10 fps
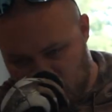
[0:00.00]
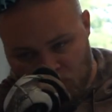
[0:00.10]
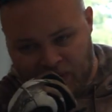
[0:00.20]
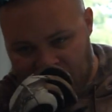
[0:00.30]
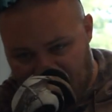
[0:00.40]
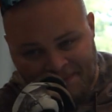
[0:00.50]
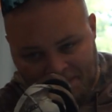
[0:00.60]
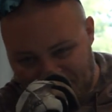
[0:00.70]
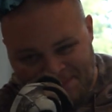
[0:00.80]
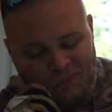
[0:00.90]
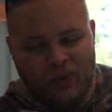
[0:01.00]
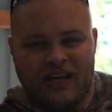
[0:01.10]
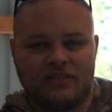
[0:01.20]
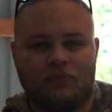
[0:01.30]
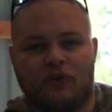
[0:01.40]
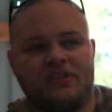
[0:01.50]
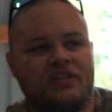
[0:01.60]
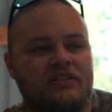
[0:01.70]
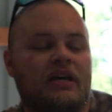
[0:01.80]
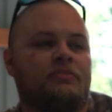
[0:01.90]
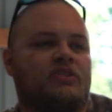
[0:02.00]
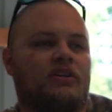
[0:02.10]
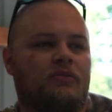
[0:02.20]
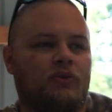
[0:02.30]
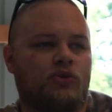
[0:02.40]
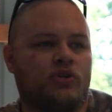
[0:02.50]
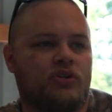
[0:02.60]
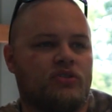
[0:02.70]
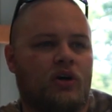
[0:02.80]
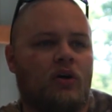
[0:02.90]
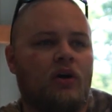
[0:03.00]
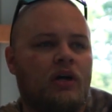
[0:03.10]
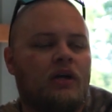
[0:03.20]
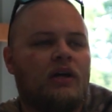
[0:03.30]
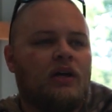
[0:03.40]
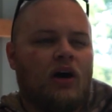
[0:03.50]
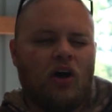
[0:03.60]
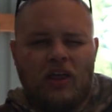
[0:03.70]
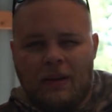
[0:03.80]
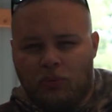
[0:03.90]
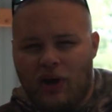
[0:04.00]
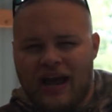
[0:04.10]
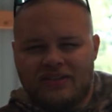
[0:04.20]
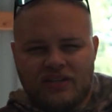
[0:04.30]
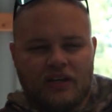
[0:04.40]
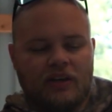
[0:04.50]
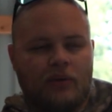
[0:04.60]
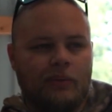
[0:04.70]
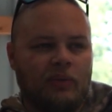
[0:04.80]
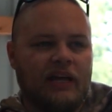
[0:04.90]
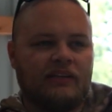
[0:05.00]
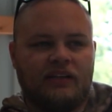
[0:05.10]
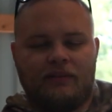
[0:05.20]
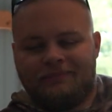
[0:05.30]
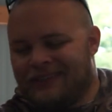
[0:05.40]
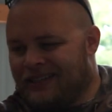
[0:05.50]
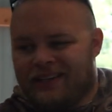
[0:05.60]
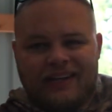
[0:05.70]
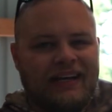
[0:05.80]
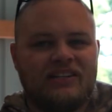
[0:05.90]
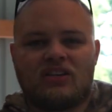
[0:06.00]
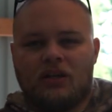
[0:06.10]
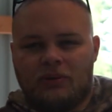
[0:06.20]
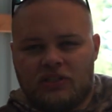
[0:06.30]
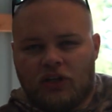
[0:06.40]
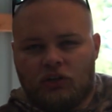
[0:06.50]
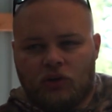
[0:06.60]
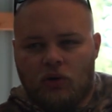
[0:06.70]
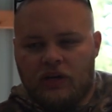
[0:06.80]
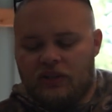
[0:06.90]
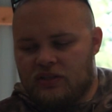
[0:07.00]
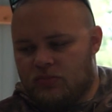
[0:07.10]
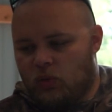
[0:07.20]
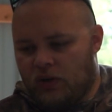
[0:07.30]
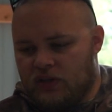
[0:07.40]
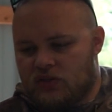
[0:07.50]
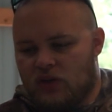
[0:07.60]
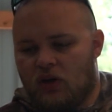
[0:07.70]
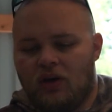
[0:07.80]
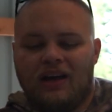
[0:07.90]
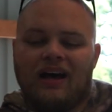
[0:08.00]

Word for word: So we got some freezing temps here in the future, so all that brassica that we planted, it's gonna be done growing at this point. So